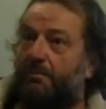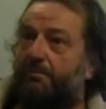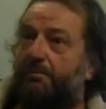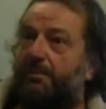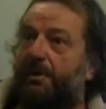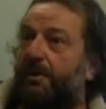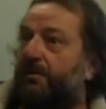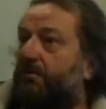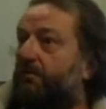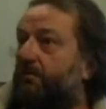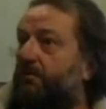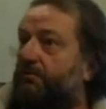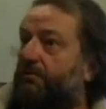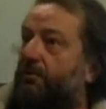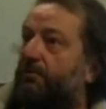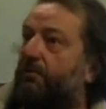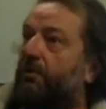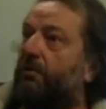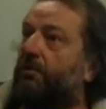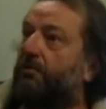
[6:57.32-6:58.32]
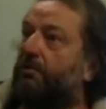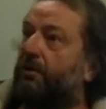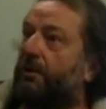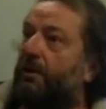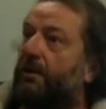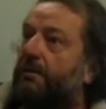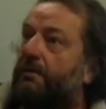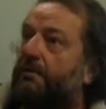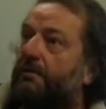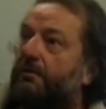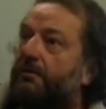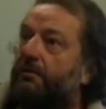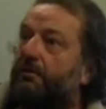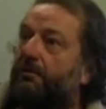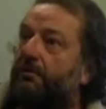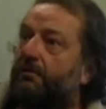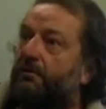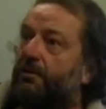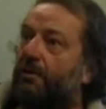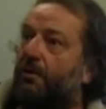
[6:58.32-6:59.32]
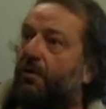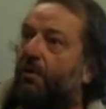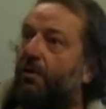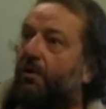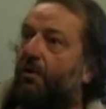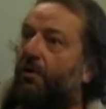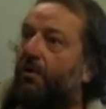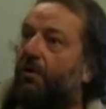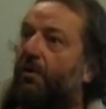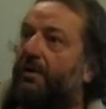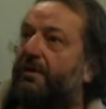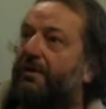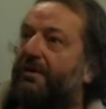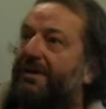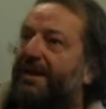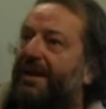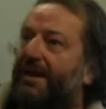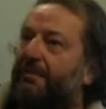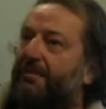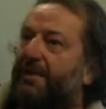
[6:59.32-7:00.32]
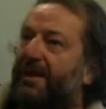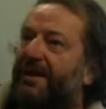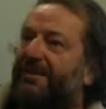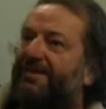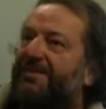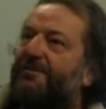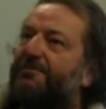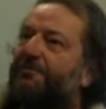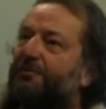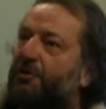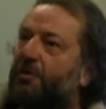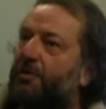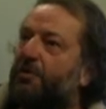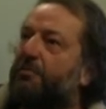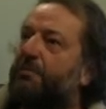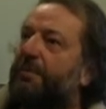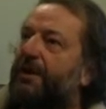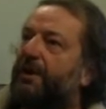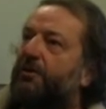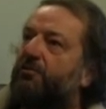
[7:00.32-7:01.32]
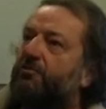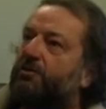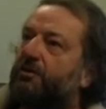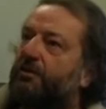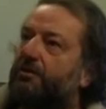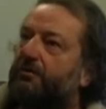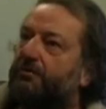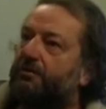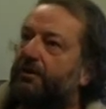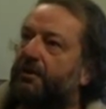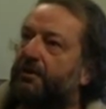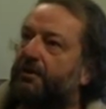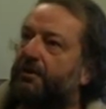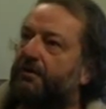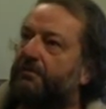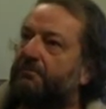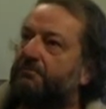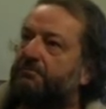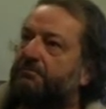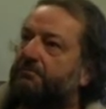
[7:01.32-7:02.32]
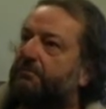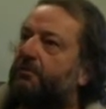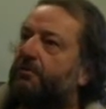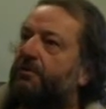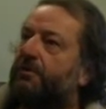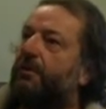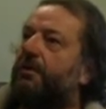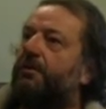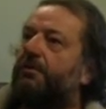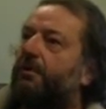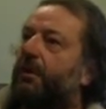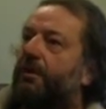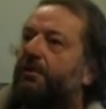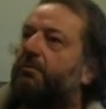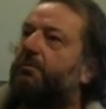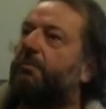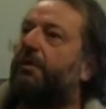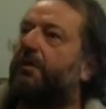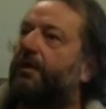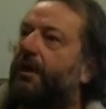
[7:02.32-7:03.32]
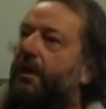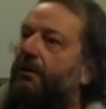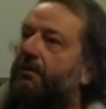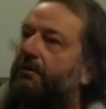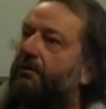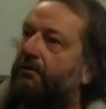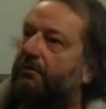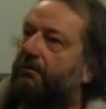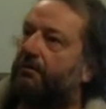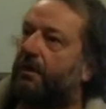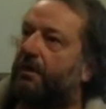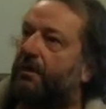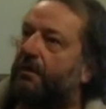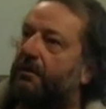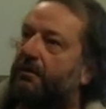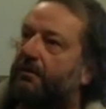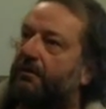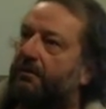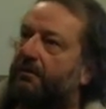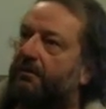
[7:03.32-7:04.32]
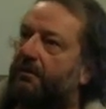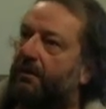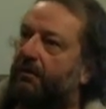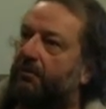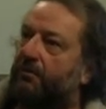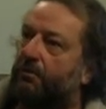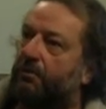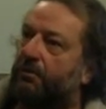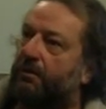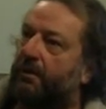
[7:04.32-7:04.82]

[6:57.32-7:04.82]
list of the song titles, or a different picture of her doing things. But that's all